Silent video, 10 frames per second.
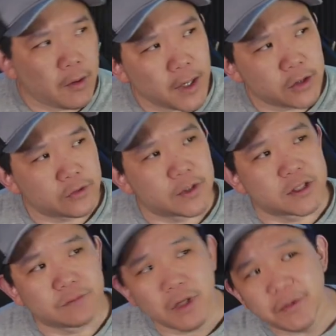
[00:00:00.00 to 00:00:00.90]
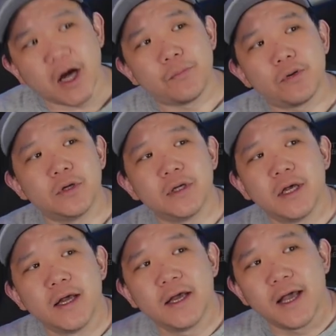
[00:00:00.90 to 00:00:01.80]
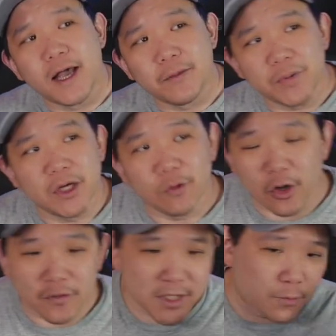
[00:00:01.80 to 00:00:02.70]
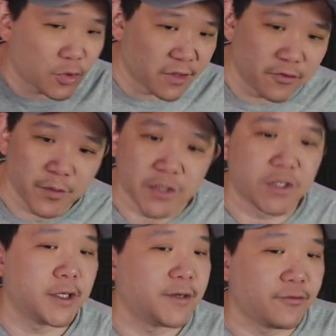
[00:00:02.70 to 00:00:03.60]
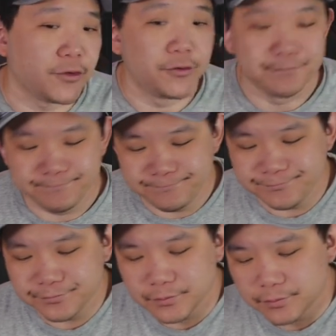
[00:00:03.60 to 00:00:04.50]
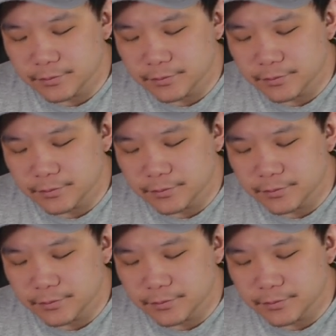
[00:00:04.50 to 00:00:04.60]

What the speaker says: I'm gonna do this? Maybe I'll put a B-roll of some more information on it.